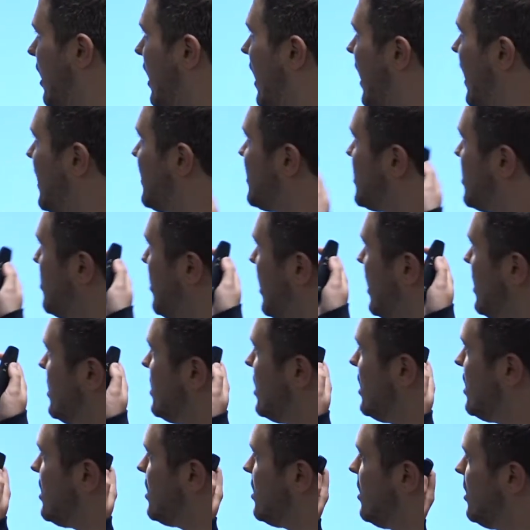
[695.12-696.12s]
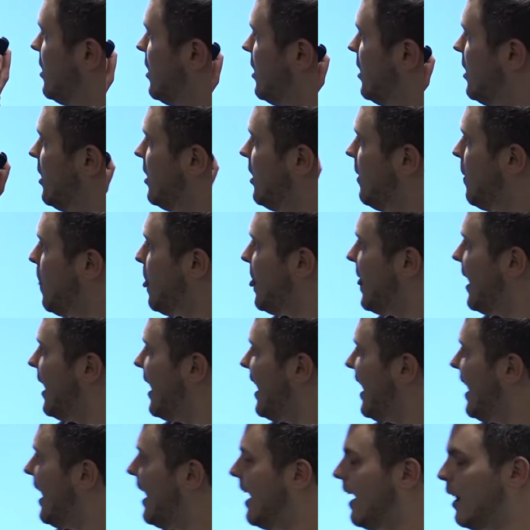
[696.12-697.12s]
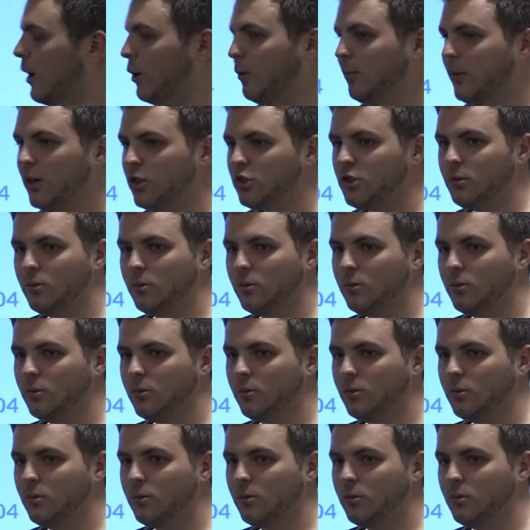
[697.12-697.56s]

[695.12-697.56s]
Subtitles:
estimated how much